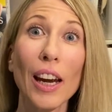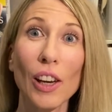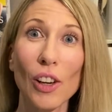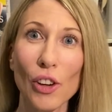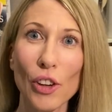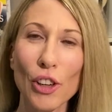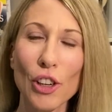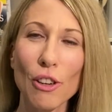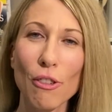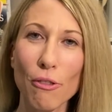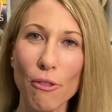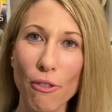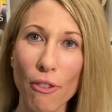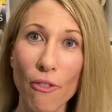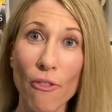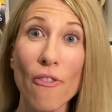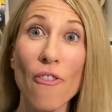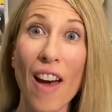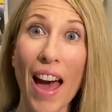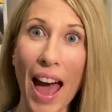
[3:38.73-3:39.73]
a lot of
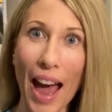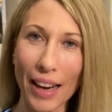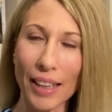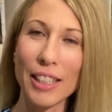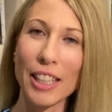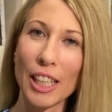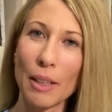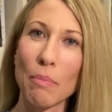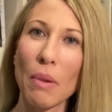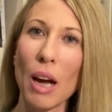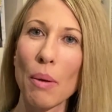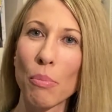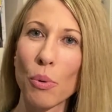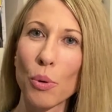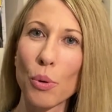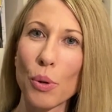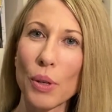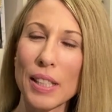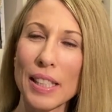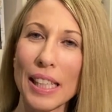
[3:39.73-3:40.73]
fact in my
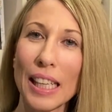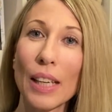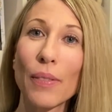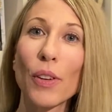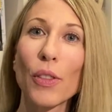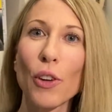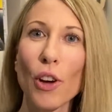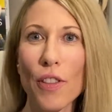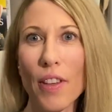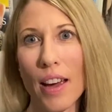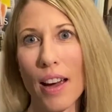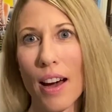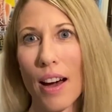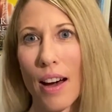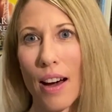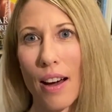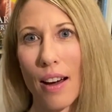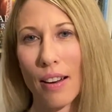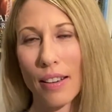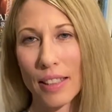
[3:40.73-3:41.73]
books, even though they
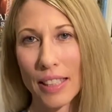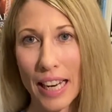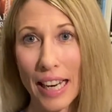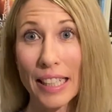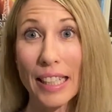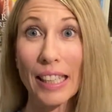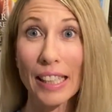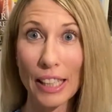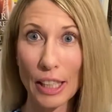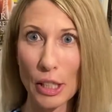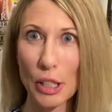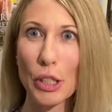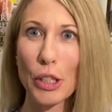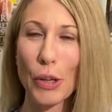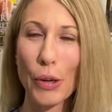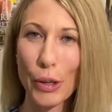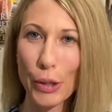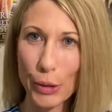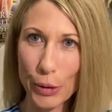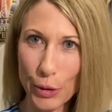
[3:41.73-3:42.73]
are technically
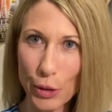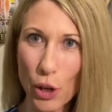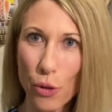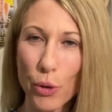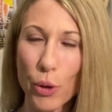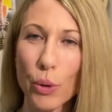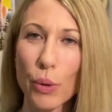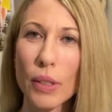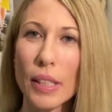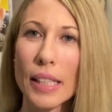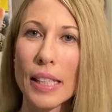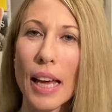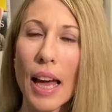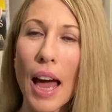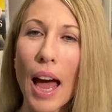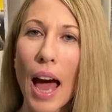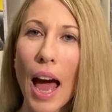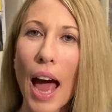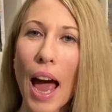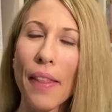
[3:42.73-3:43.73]
historical novels.
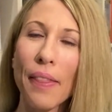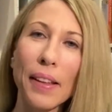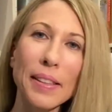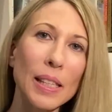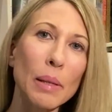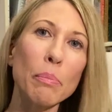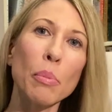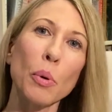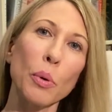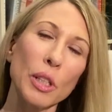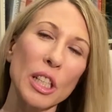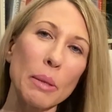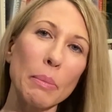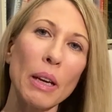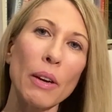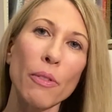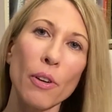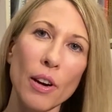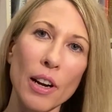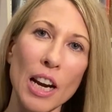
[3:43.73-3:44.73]
And that's important to
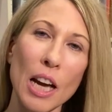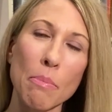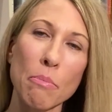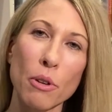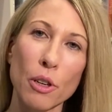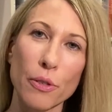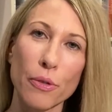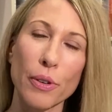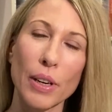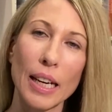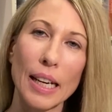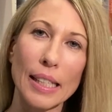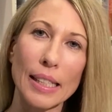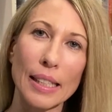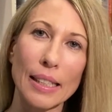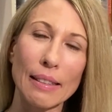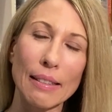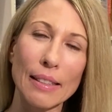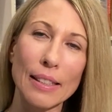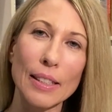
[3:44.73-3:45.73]
me for a number of
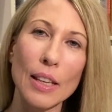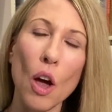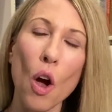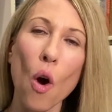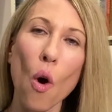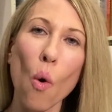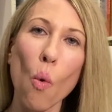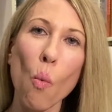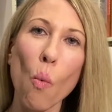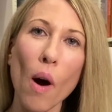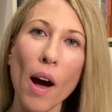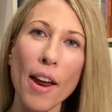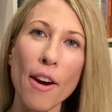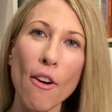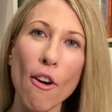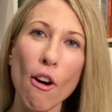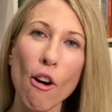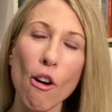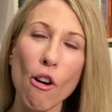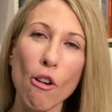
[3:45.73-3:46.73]
reasons. One
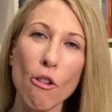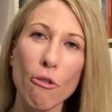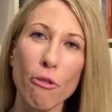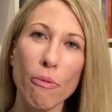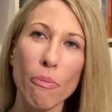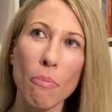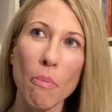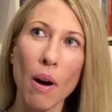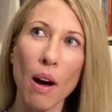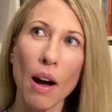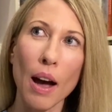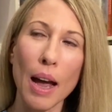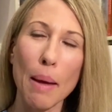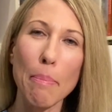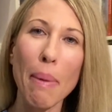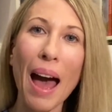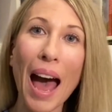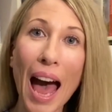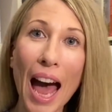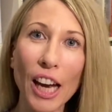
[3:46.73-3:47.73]
of my
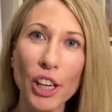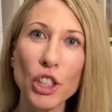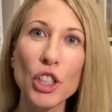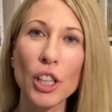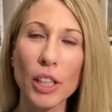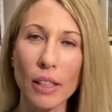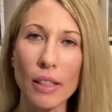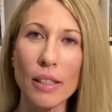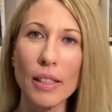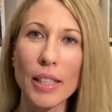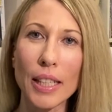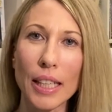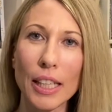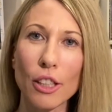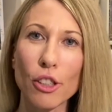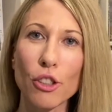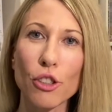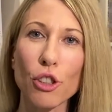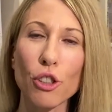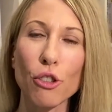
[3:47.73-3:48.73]
passions
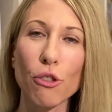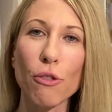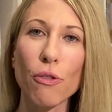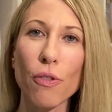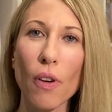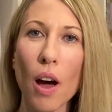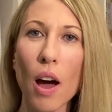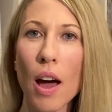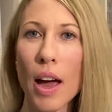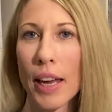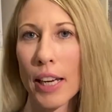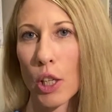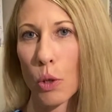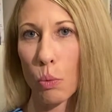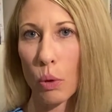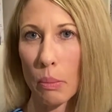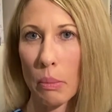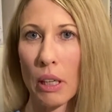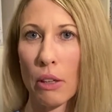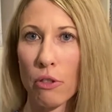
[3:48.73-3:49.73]
is to find
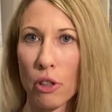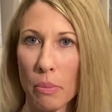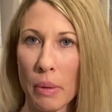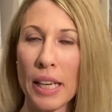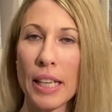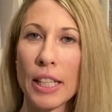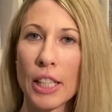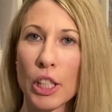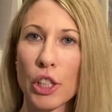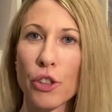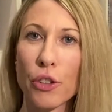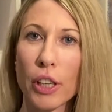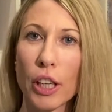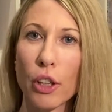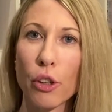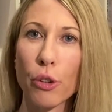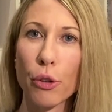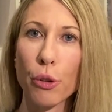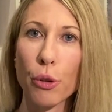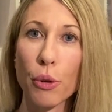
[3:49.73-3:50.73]
women from
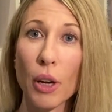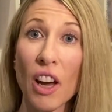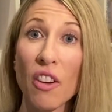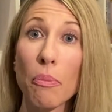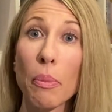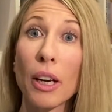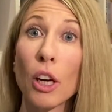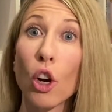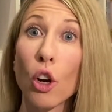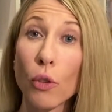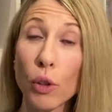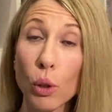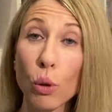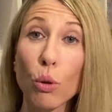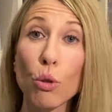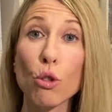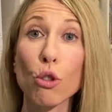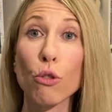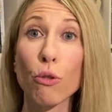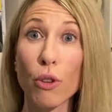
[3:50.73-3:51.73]
history who have been
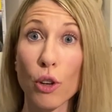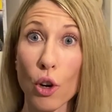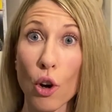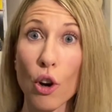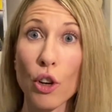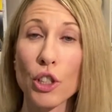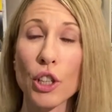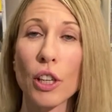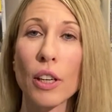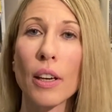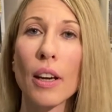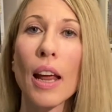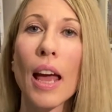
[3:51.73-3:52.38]
overlooked or forgotten